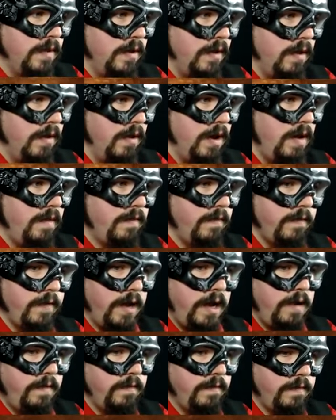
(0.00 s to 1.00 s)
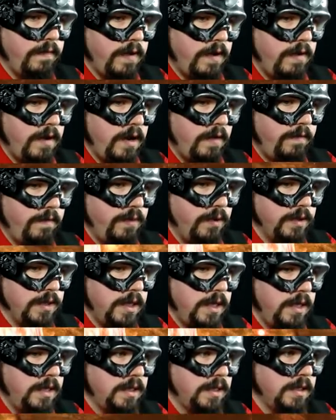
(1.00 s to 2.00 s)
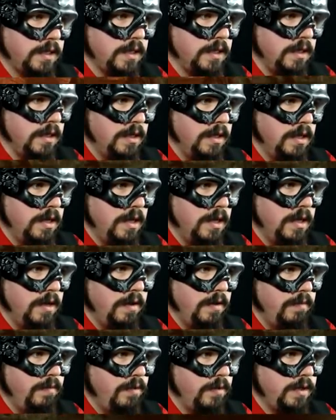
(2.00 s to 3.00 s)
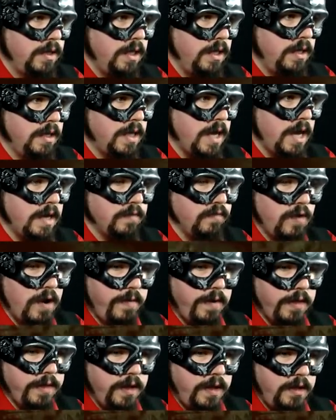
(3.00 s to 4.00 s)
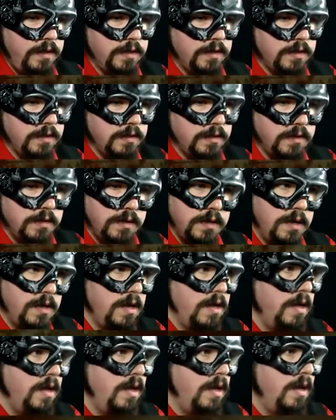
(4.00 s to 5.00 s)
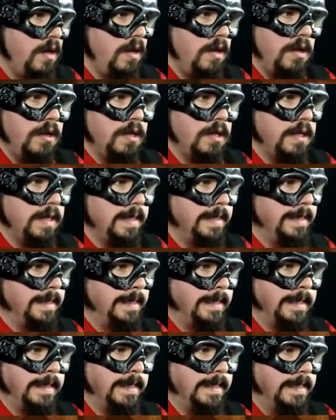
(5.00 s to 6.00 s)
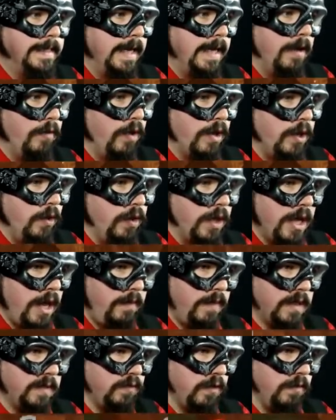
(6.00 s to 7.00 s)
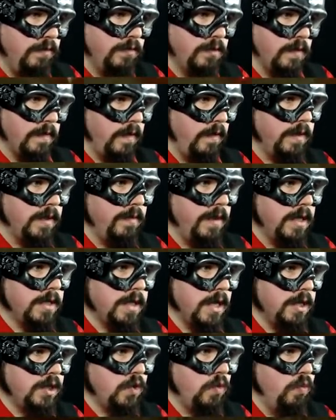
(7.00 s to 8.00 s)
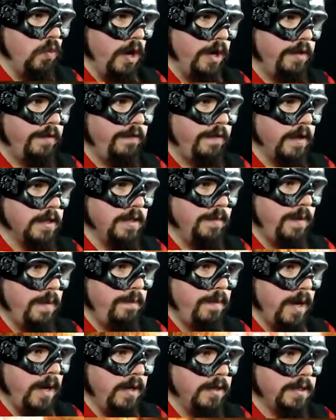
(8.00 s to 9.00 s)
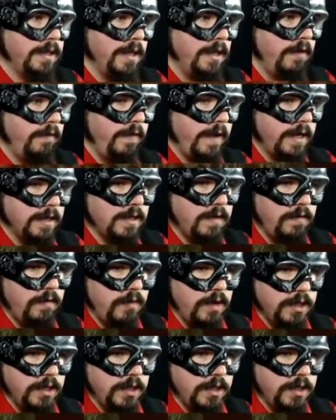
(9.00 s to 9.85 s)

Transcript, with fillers: Alright, fine. Fair enough, pussies. Pussy cat rabbit things. Ugh. When your game has problems with optimization, why the fuck do you put particle effects everywhere?